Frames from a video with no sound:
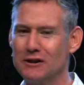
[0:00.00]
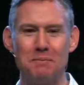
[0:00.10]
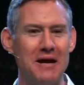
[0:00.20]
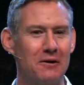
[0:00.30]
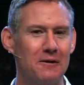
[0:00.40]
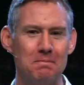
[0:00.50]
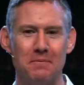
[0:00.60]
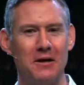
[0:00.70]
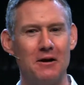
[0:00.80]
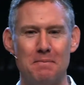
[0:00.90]
maker
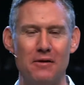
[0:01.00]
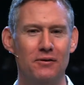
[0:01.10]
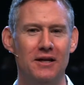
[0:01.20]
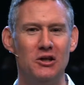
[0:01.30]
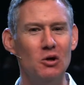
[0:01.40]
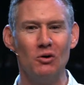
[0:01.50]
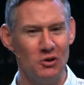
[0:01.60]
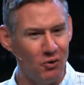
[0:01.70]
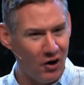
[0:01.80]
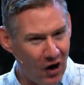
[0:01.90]
here at Bethany,
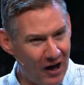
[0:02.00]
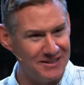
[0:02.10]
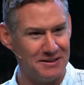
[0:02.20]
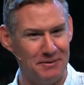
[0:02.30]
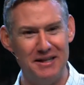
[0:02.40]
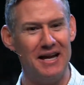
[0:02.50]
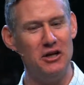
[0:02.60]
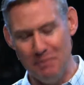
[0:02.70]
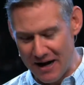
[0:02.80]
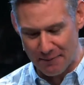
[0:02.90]
you are awesome. And
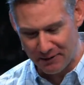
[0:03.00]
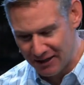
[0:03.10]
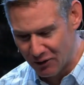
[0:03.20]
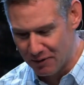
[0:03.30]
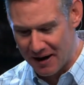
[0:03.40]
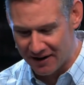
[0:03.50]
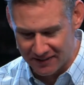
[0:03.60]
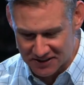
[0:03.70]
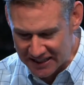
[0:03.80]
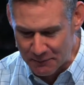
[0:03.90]
you may not be going about it
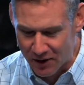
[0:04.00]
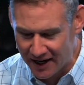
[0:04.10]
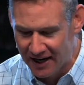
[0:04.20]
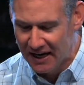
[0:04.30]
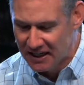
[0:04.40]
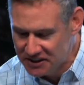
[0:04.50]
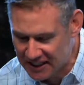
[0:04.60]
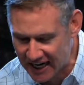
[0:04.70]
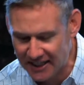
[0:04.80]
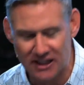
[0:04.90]
the same way
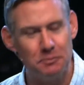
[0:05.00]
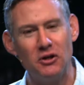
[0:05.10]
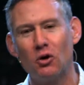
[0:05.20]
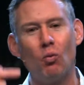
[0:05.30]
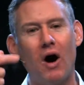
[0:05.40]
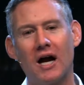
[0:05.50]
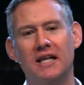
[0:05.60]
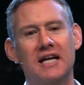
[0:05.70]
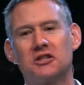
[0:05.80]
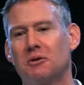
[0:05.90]
Jay does, but you're walking
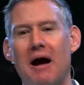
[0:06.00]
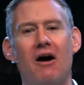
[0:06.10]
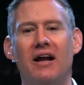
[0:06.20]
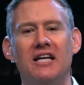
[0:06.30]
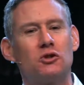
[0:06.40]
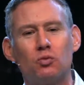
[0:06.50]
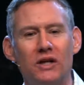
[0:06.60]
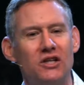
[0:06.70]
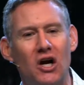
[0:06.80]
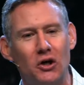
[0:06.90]
the extra mile, and it's
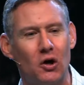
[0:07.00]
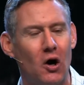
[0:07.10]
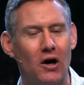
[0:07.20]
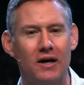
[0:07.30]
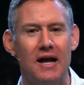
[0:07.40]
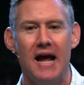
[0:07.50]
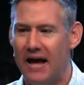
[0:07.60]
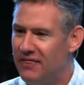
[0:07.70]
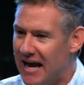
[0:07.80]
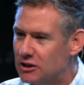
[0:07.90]
written on your heart.
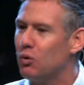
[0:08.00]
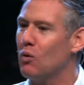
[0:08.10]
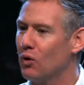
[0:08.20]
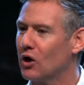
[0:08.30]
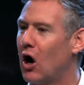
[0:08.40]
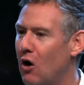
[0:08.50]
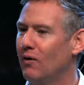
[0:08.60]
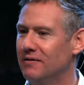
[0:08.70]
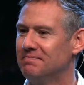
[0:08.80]
And that's what we're calling